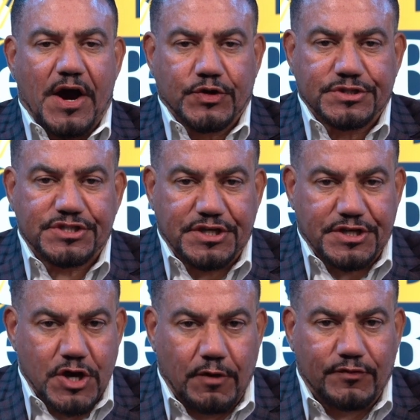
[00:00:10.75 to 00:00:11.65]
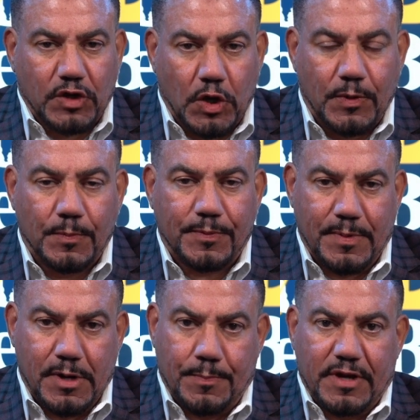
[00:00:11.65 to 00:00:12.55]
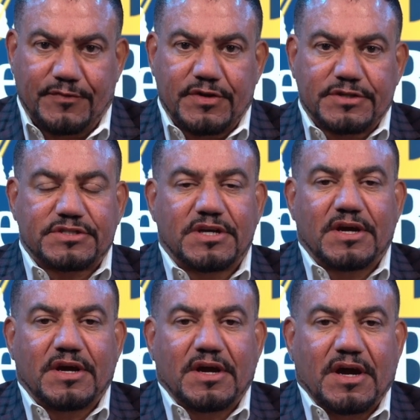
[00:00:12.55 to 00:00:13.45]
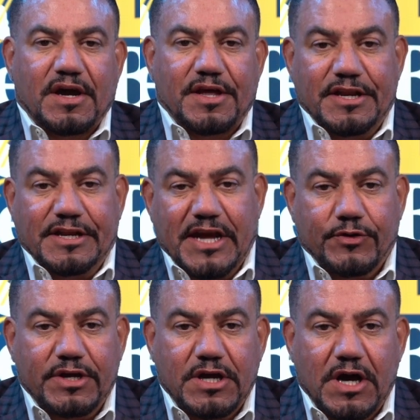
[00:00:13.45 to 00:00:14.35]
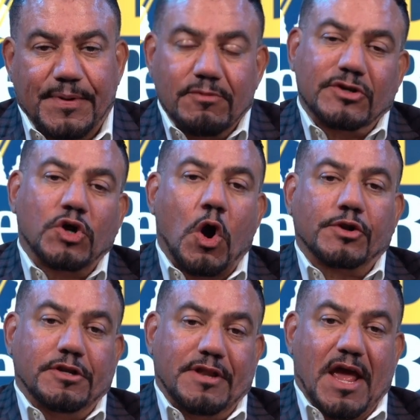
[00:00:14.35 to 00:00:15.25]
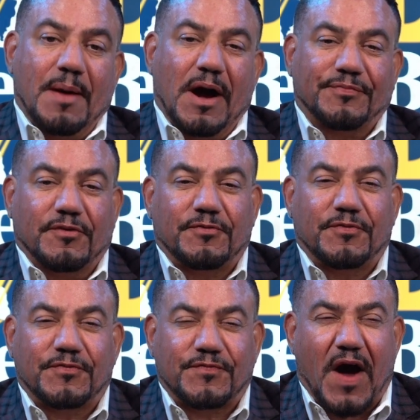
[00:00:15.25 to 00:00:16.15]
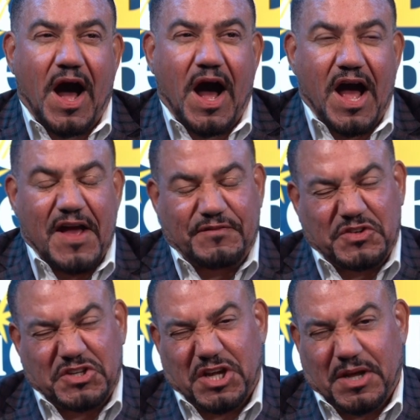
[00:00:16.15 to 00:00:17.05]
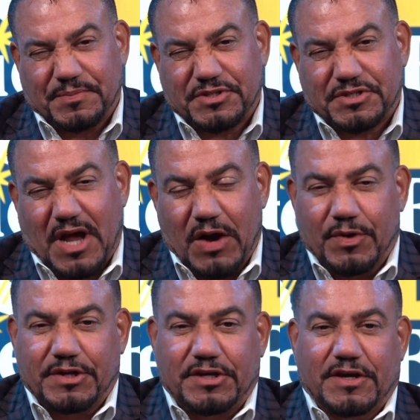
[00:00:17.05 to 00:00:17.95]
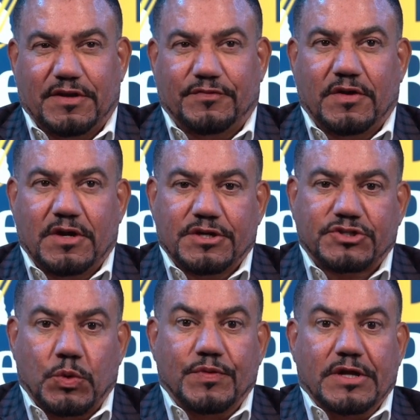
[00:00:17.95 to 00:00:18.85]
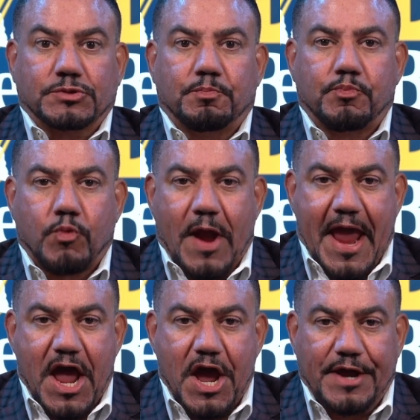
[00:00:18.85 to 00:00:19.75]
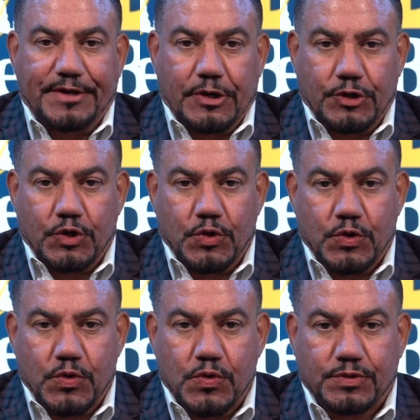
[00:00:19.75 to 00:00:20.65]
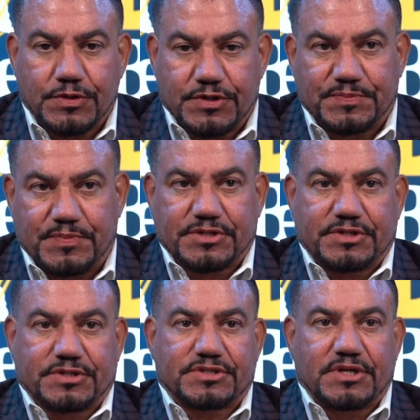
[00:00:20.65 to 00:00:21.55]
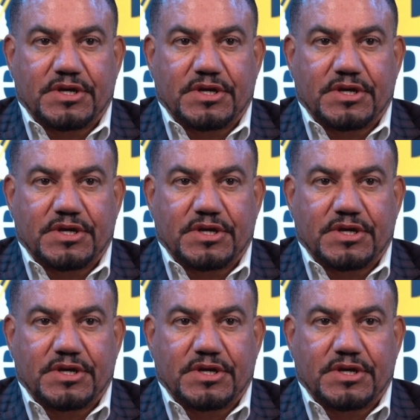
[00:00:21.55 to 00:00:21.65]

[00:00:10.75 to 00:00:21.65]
and CEO of Global Premier Benefits, an integrity company. I want to talk to you today about the 5 tips I would give someone that's brand new to this business.